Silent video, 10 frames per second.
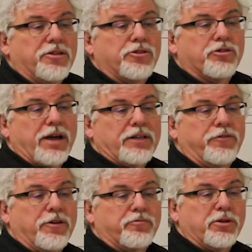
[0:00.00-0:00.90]
the direct
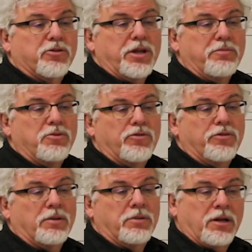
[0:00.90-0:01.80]
fifth between
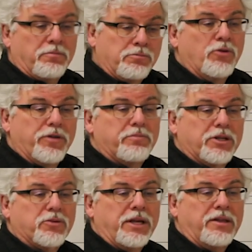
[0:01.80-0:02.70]
moving
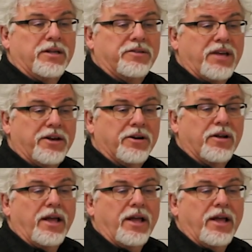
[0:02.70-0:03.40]
between the tenor